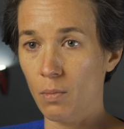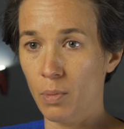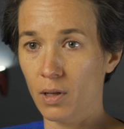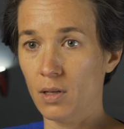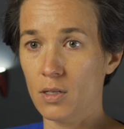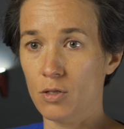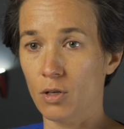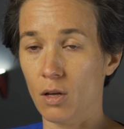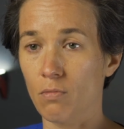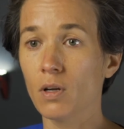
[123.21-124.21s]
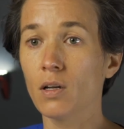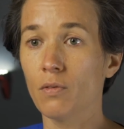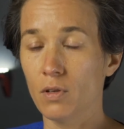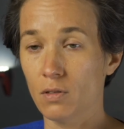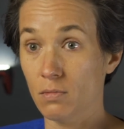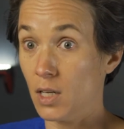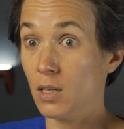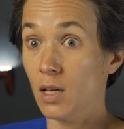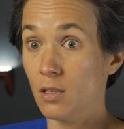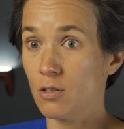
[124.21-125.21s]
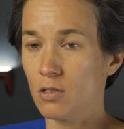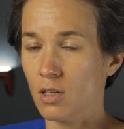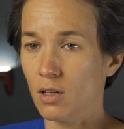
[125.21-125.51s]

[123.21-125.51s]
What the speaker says: ability to get rid of the dead cancer